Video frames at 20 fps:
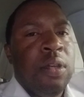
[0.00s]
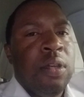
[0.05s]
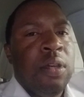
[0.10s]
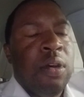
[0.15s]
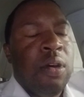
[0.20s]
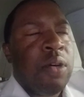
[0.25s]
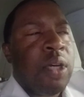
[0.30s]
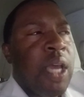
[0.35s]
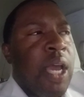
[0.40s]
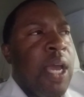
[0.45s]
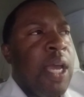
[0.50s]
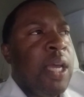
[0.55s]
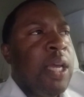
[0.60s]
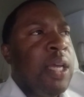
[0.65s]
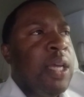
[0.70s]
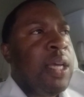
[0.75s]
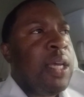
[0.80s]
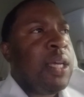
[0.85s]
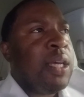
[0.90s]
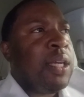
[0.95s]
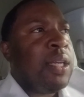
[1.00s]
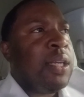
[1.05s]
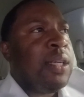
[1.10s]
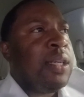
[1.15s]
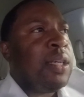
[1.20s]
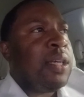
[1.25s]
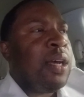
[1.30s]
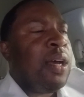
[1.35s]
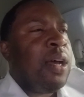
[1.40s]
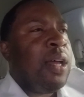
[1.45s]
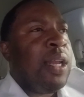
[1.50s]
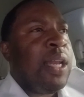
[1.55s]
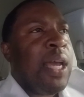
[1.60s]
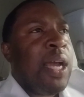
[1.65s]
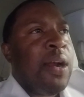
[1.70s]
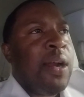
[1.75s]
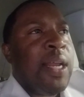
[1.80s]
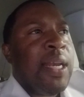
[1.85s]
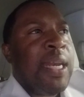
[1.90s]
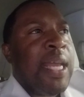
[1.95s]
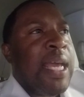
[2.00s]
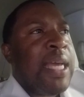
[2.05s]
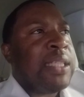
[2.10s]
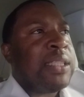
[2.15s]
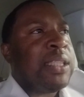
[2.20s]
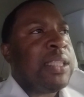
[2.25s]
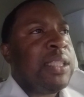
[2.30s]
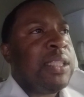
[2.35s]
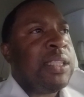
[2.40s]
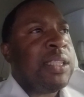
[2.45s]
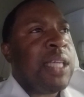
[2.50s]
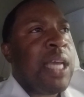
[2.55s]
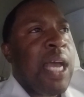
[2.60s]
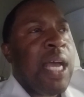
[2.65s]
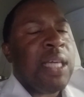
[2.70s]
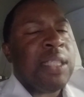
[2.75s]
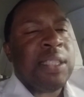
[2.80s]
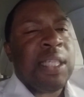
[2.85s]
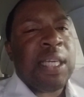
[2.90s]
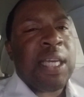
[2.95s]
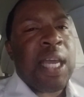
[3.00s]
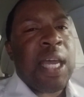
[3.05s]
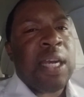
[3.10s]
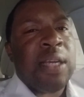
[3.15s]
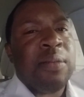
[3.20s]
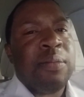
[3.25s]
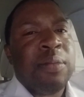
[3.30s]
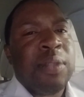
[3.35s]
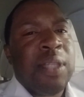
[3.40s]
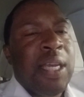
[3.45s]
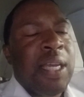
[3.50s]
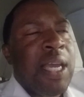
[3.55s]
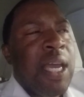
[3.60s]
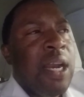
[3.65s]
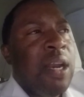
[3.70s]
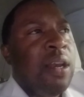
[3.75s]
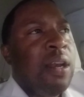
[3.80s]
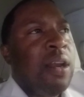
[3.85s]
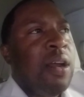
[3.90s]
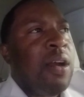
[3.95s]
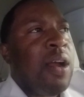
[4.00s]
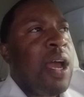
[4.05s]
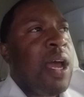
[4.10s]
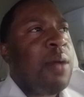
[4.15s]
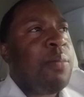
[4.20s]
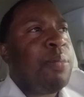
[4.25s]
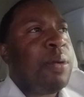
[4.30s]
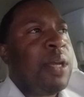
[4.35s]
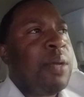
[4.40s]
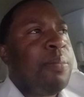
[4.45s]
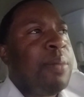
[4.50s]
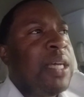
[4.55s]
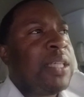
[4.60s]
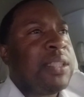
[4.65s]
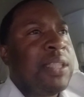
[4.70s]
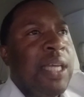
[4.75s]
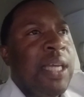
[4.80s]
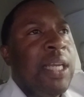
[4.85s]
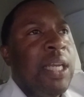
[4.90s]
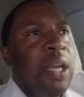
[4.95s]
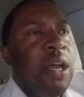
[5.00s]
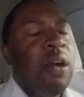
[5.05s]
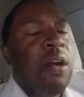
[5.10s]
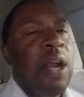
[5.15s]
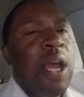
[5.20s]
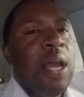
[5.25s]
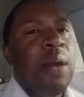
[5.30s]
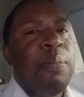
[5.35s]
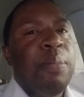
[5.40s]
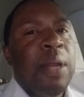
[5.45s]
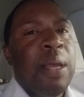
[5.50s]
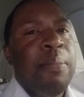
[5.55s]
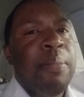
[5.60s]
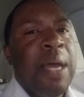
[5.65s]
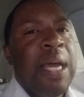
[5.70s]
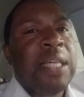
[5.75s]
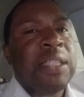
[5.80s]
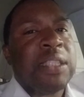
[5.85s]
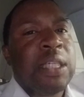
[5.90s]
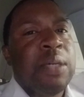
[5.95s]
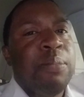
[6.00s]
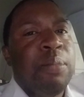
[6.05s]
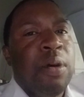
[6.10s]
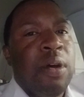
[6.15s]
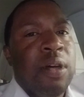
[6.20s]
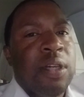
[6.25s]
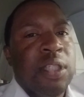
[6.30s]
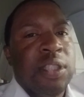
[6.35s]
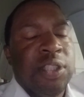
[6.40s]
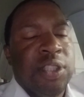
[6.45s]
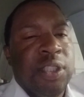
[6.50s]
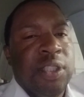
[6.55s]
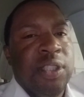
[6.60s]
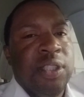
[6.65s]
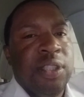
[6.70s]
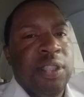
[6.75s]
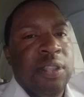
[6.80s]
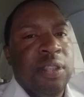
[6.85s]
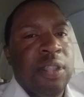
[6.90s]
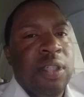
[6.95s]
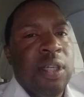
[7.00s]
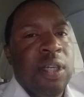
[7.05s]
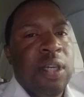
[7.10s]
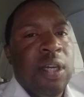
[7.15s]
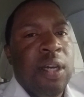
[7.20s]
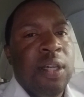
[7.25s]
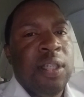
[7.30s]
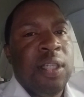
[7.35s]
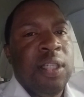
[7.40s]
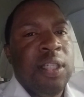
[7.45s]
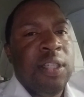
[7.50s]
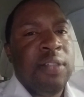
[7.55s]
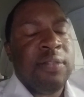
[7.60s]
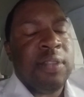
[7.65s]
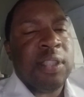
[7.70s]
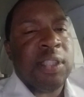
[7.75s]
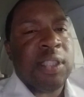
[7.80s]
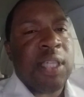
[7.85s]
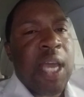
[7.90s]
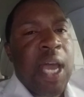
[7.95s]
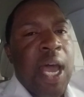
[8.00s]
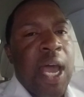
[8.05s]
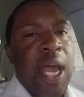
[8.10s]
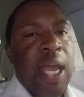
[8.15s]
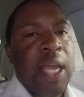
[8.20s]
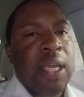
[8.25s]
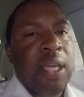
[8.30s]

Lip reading: Okay? Larry Nance and these guys, they gotta learn how to play basketball. They learn how to play basketball this season underneath this guy.